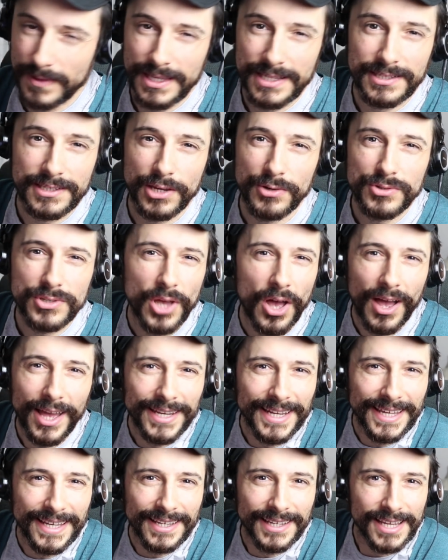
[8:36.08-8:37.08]
It's so
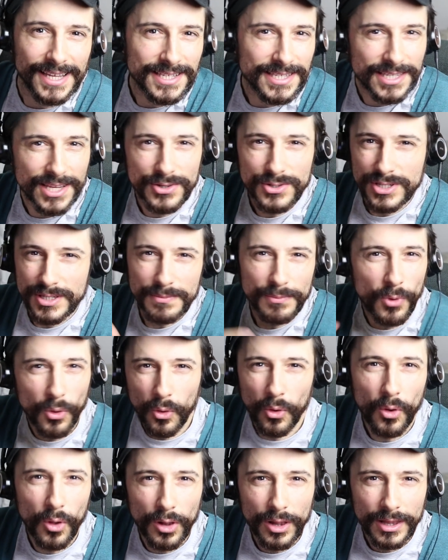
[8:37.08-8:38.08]
tiny. It's so
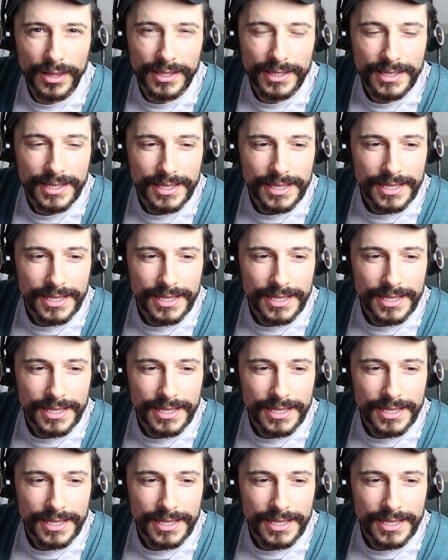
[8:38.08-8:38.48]
small.